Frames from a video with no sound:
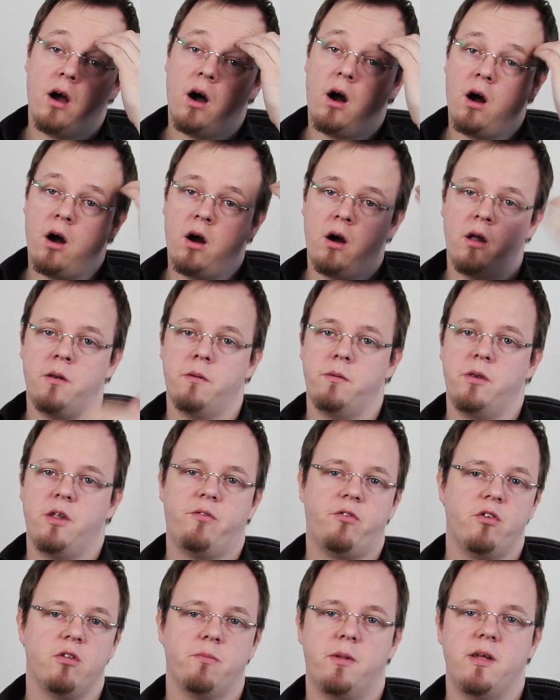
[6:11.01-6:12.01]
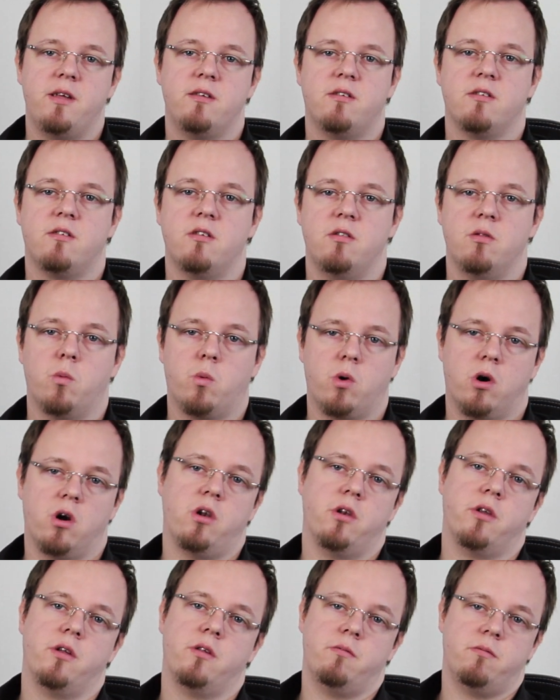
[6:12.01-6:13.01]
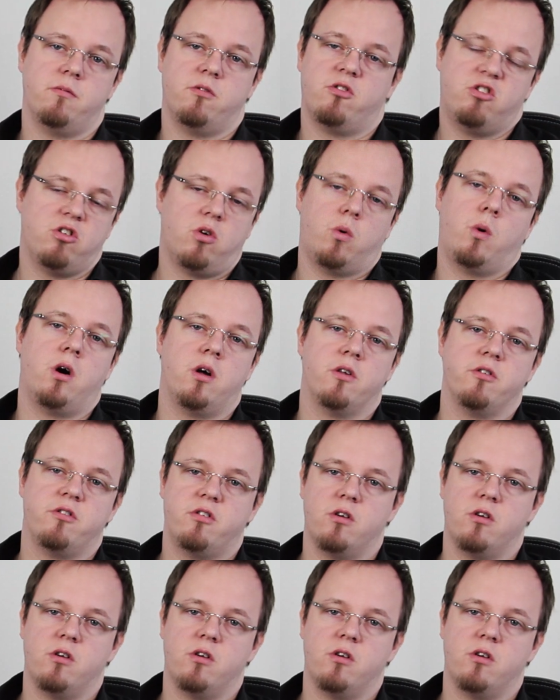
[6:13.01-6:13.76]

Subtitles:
on different places in the world, and so on.